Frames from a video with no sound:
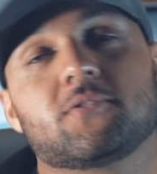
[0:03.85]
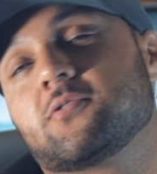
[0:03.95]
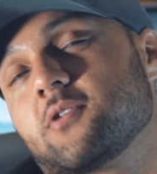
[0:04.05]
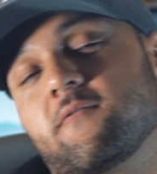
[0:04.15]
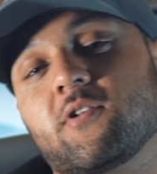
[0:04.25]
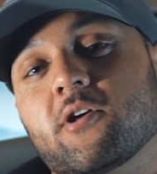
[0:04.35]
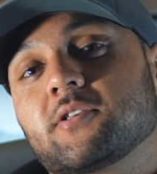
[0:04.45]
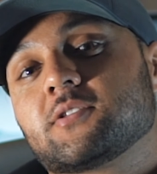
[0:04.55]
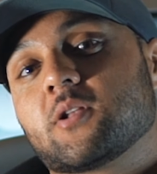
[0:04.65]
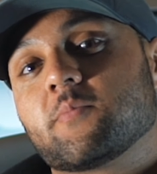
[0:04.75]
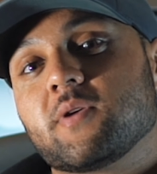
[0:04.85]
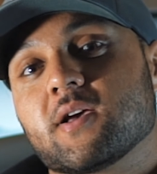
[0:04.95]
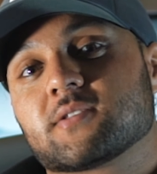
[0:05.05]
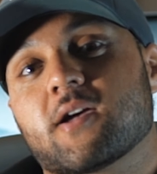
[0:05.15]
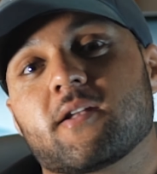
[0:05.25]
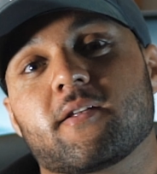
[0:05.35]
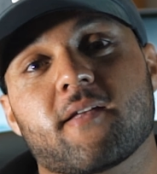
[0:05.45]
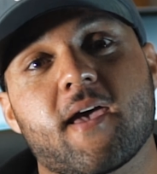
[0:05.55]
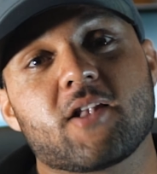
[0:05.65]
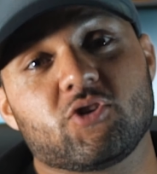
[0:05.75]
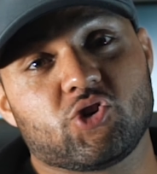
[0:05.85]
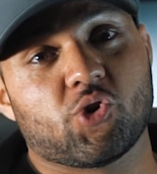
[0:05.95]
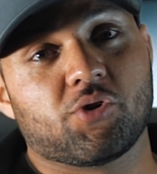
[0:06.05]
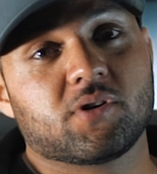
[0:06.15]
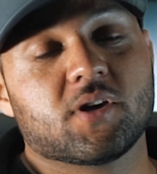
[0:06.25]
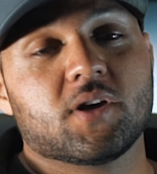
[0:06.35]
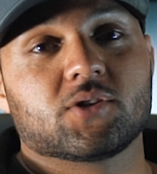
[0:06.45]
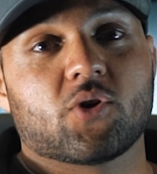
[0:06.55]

today video is gonna be excited and short